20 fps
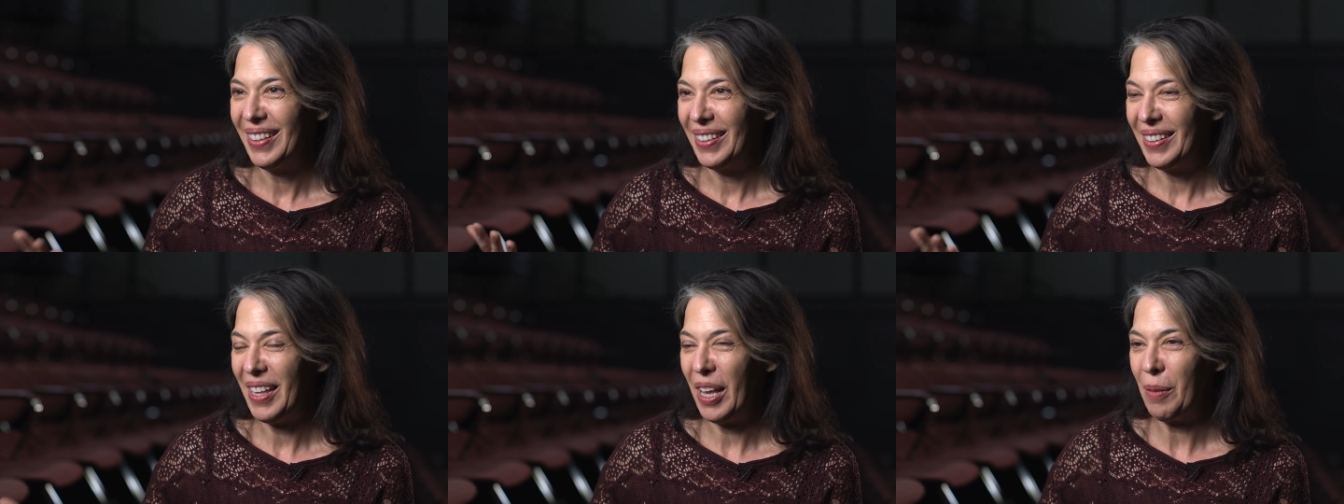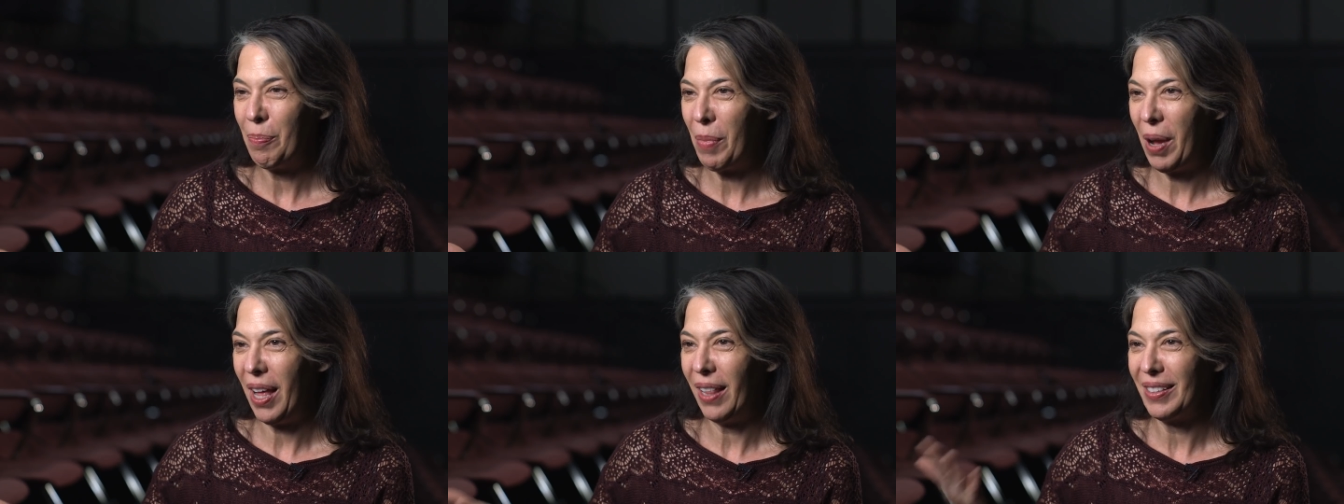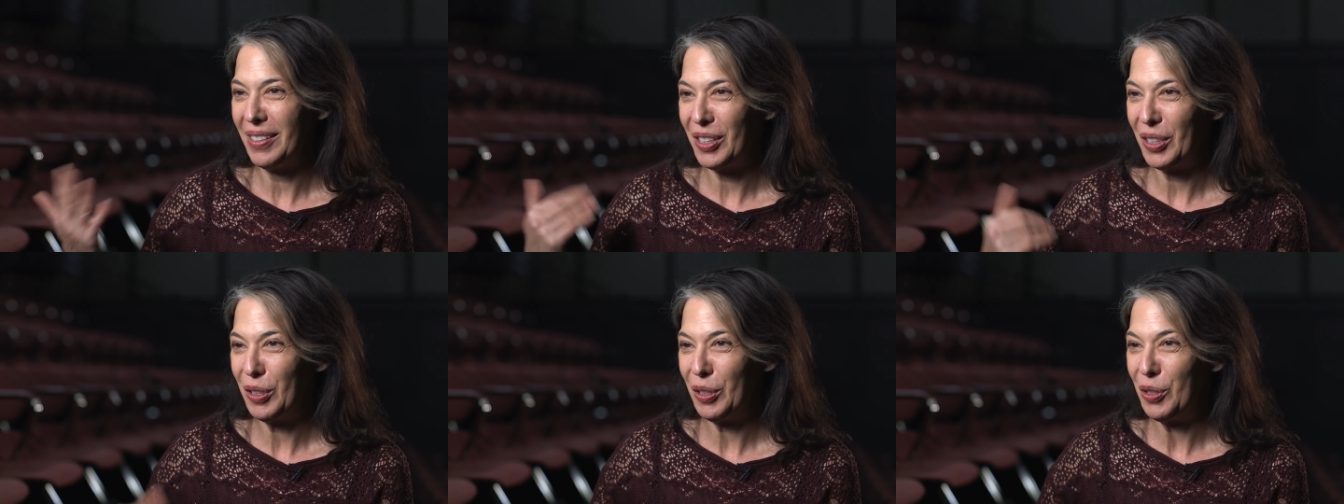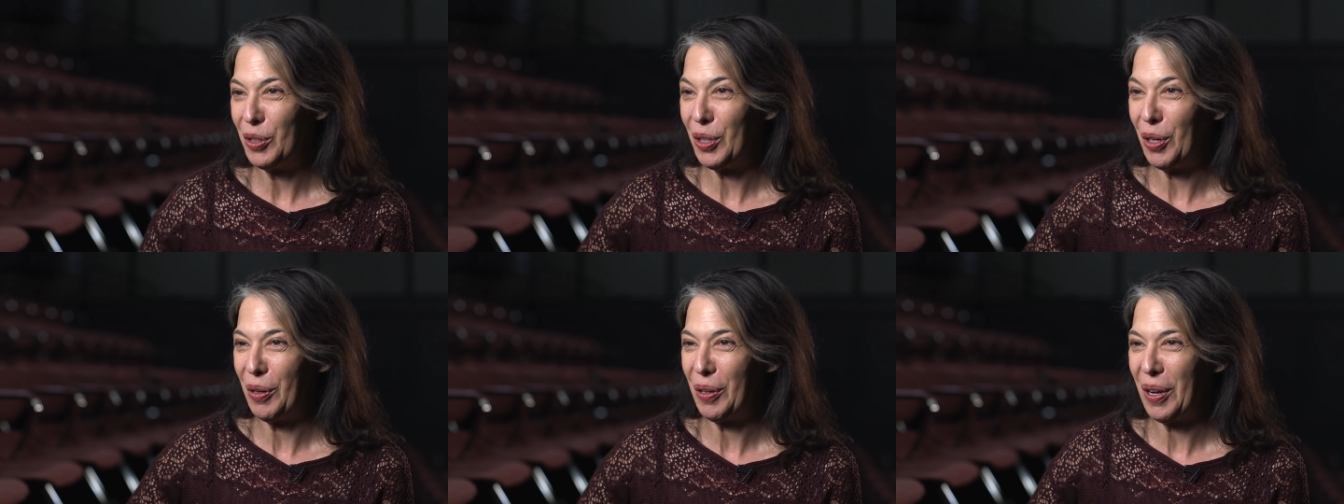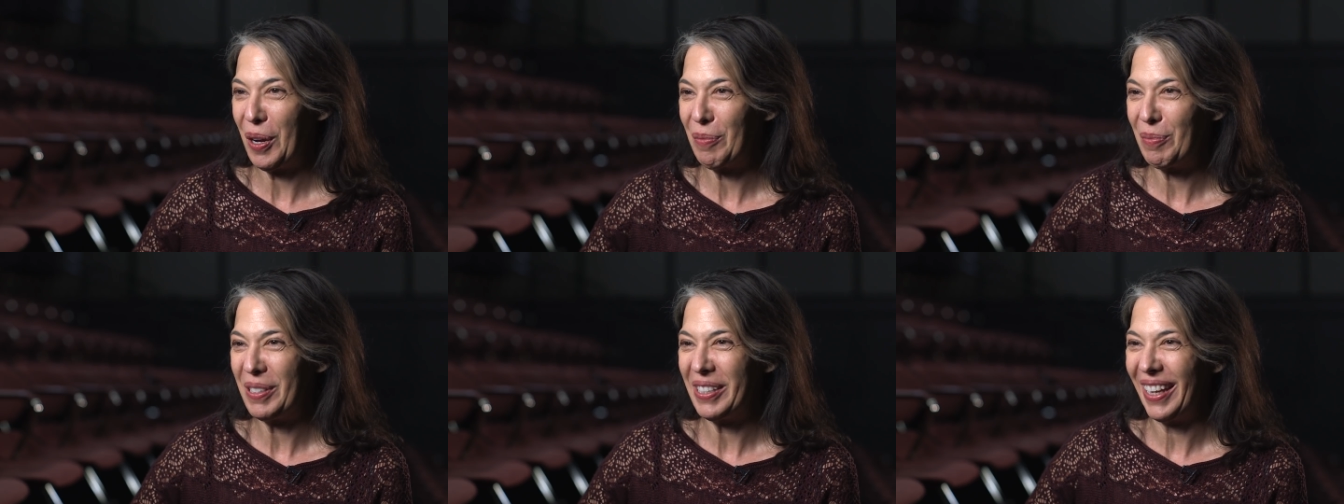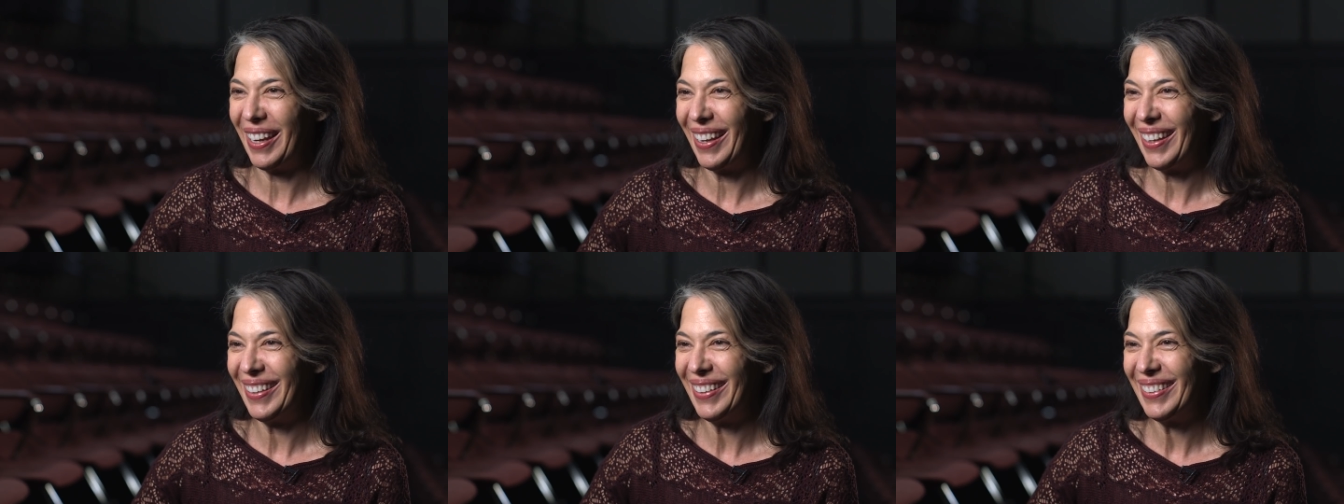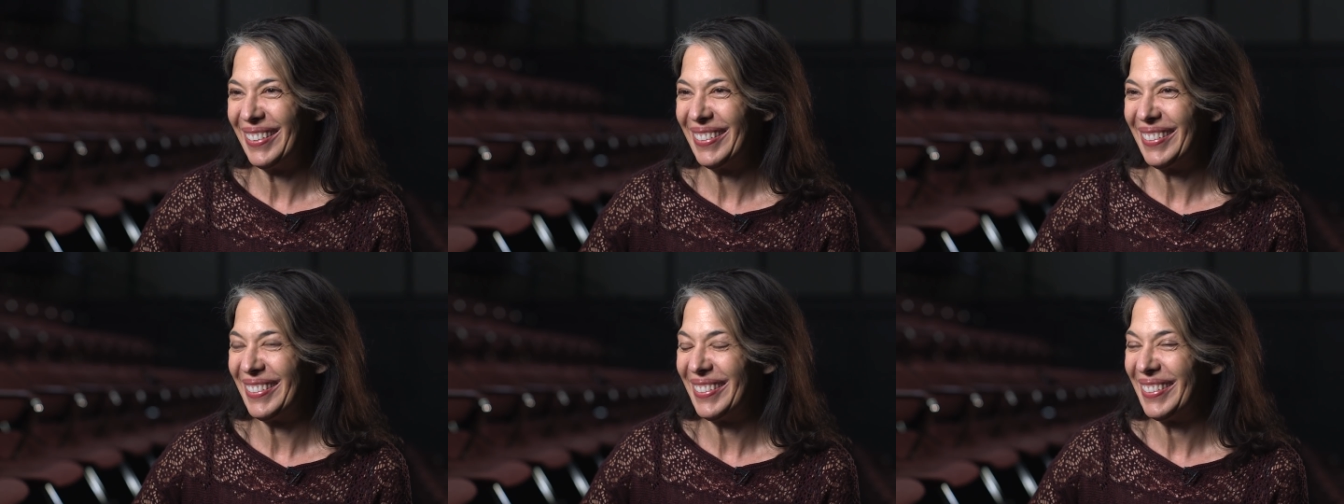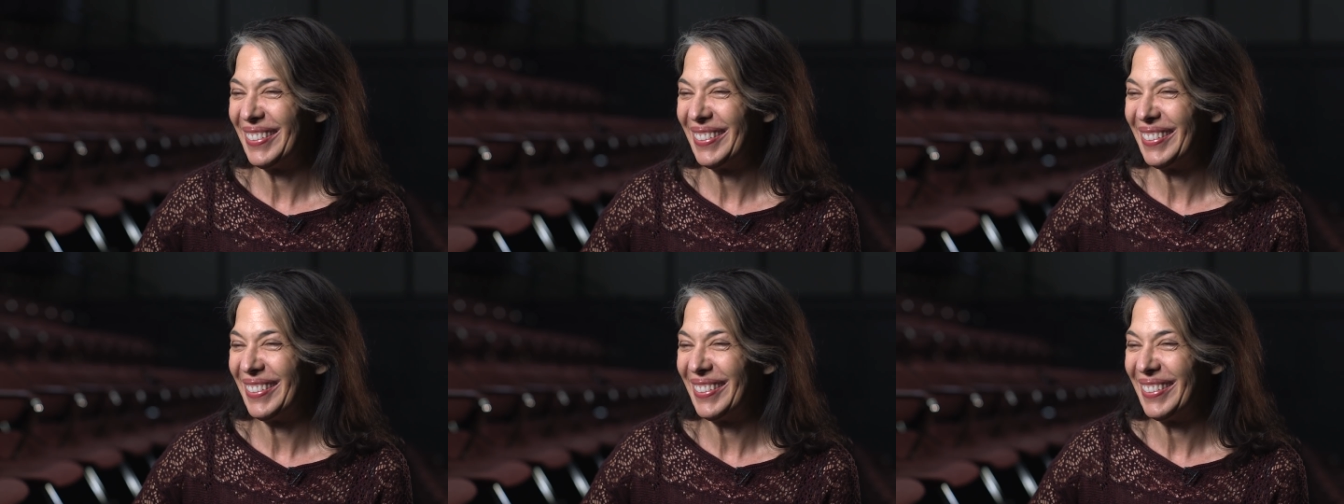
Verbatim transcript: then Mala is a good show to come see.